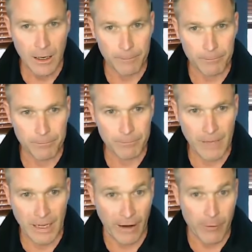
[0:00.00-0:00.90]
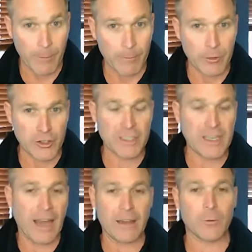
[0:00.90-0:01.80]
Um, and I remember just
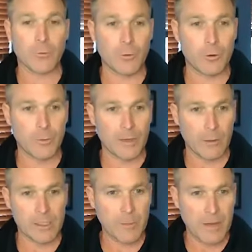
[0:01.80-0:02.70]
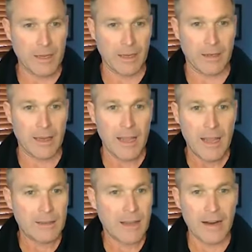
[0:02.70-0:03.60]
scanning the room, and I was speaking, and
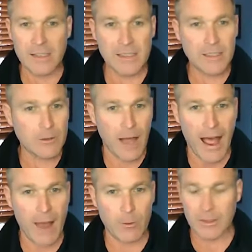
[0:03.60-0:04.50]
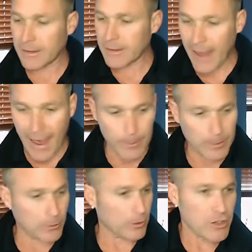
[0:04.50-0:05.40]
not a single eye was on a
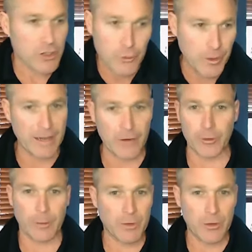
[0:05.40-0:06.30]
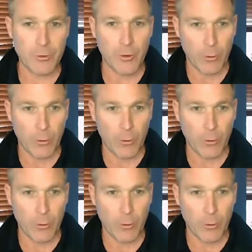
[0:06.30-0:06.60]
tablet or a screen or a computer.